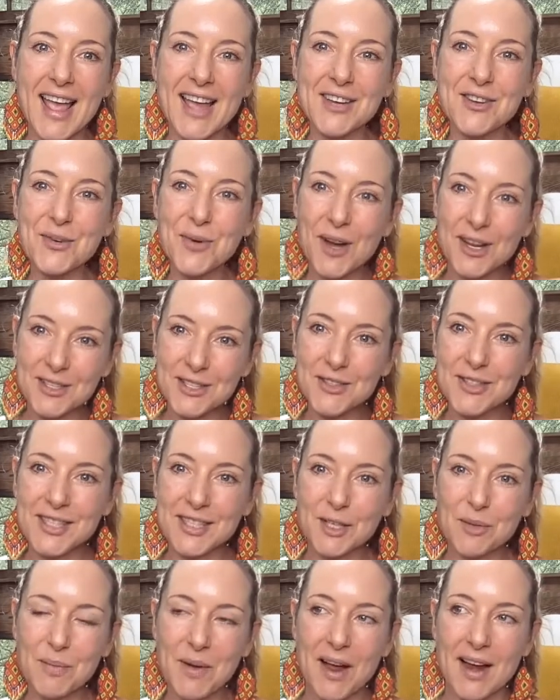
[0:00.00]
And you also
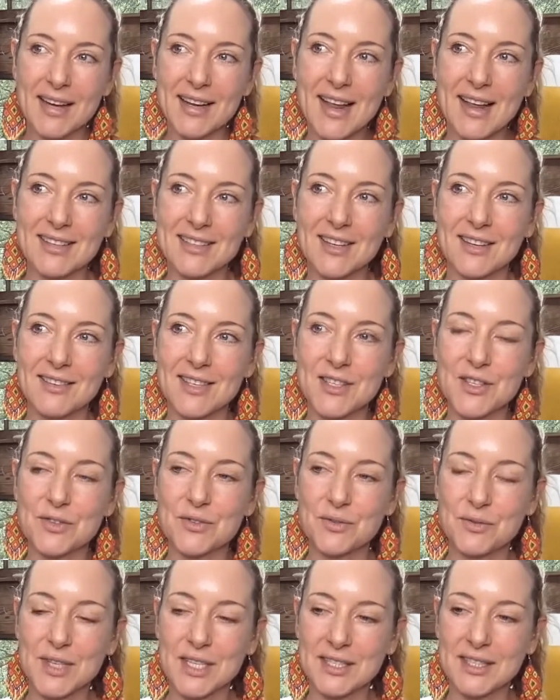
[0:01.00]
did a podcast on this
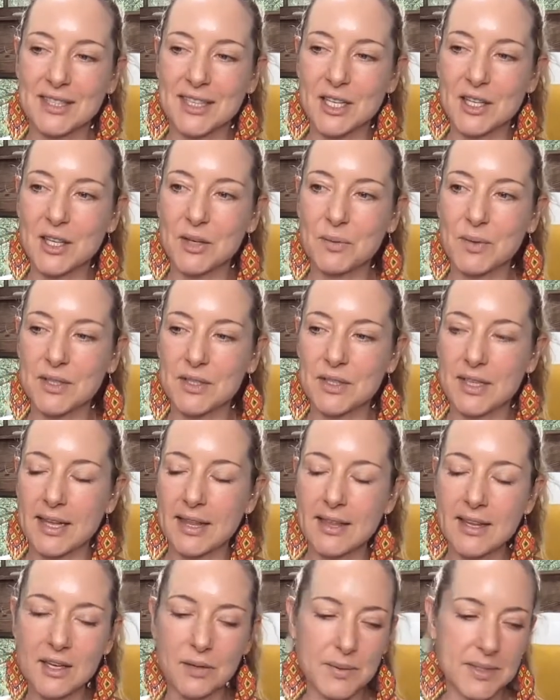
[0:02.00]
recently that was, I
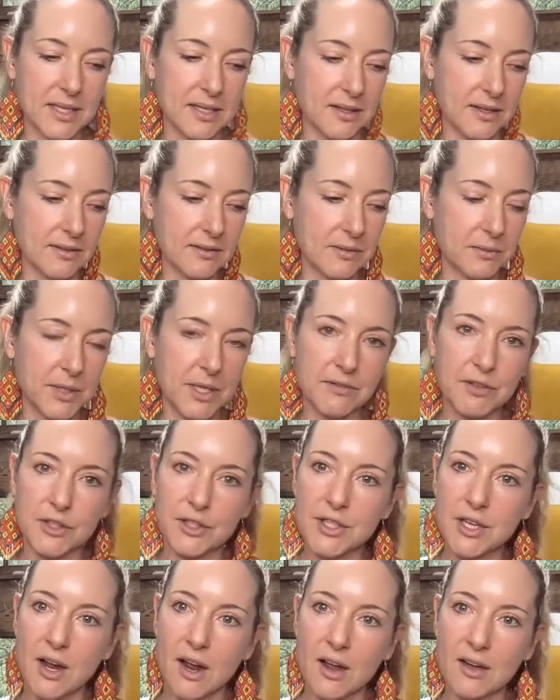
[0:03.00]
think it was a, one of your
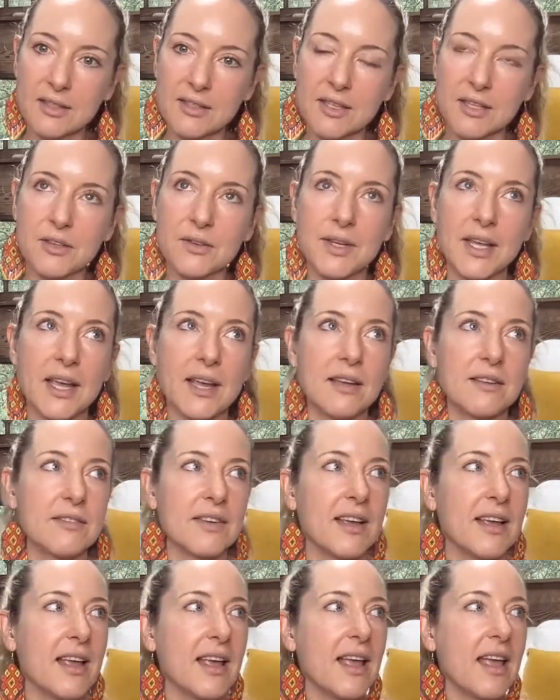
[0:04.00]
talks that you gave.
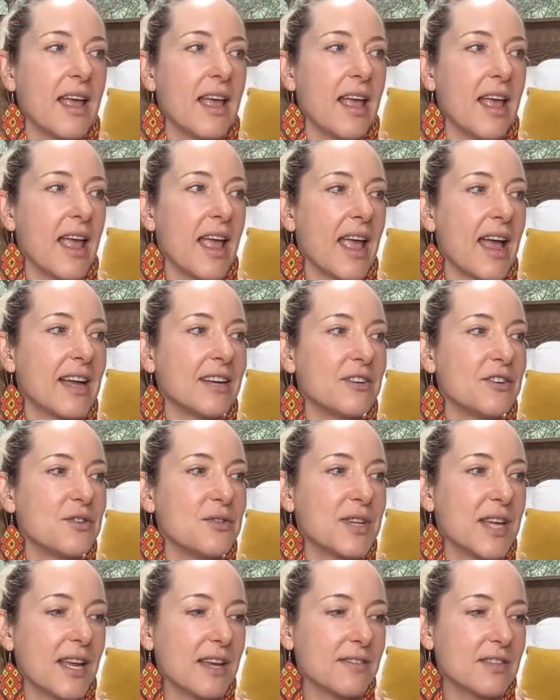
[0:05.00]
And you
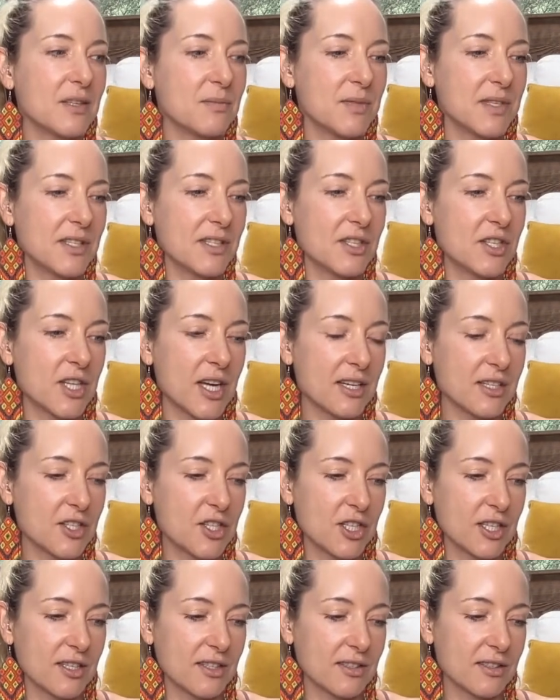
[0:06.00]
gave some
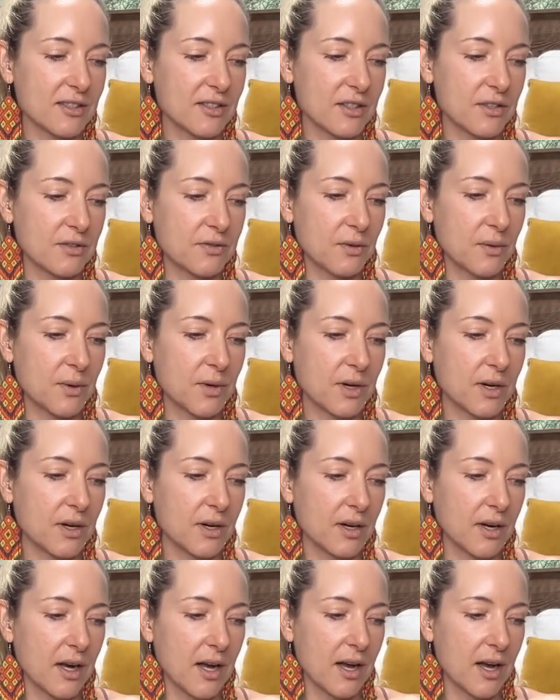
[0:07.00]
suggestions
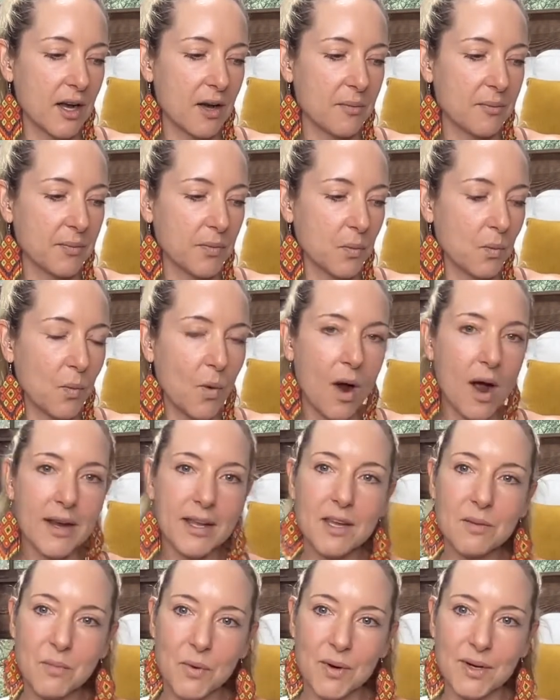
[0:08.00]
for um,
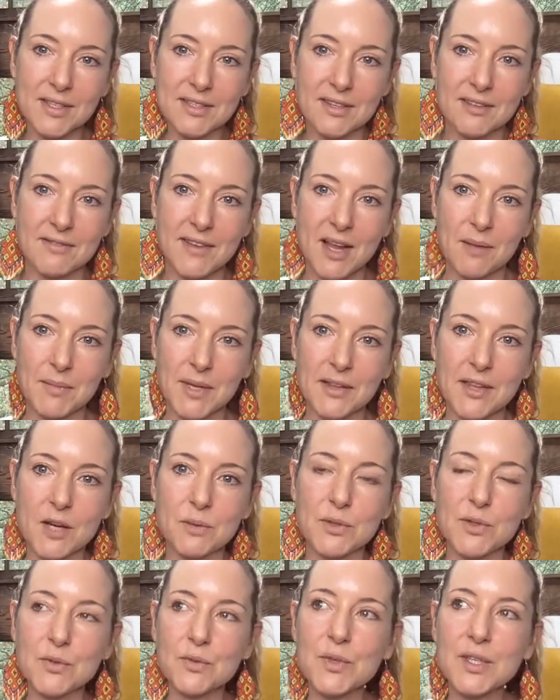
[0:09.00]
walking more as a family that
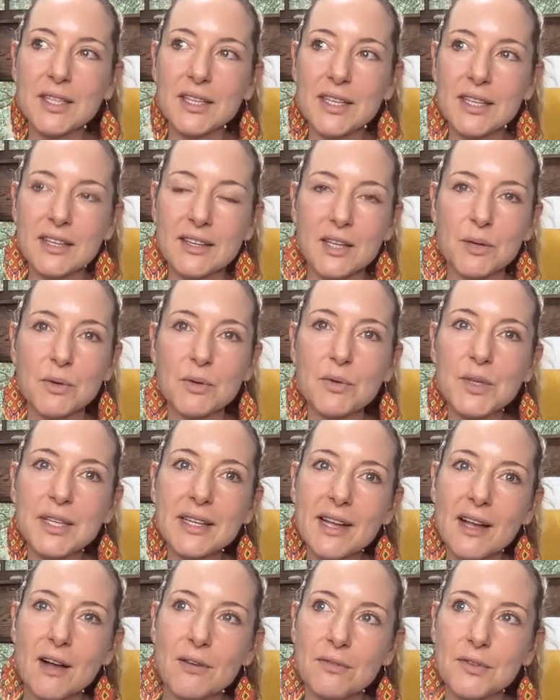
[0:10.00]
was really, they were really
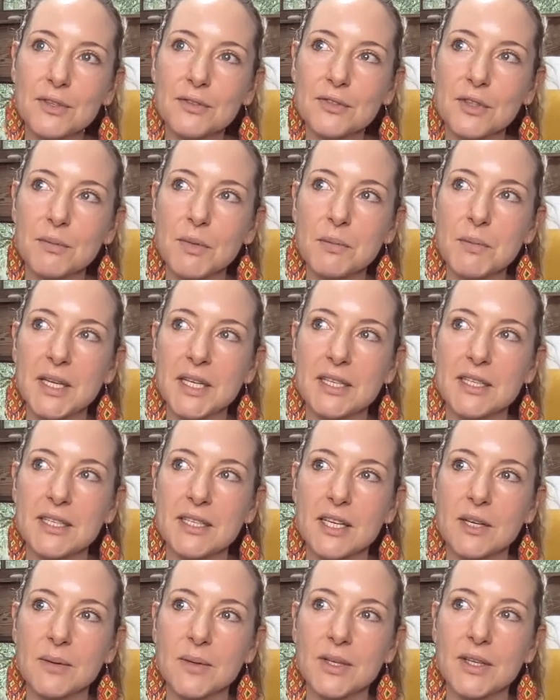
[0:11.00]
helpful for me because
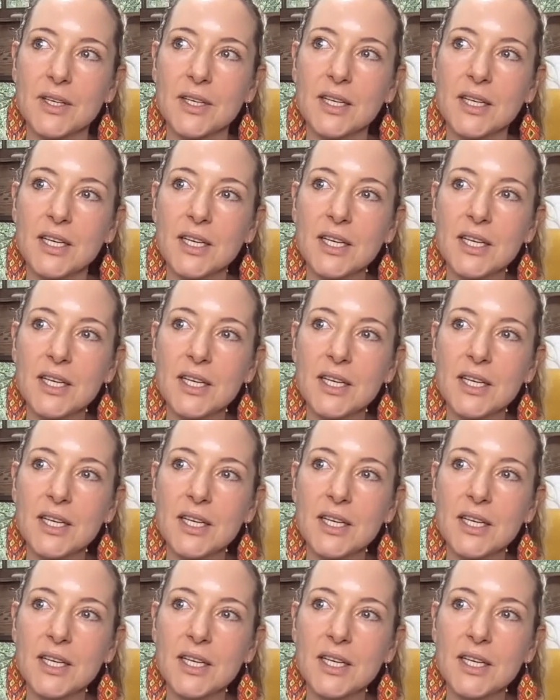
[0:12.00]
they were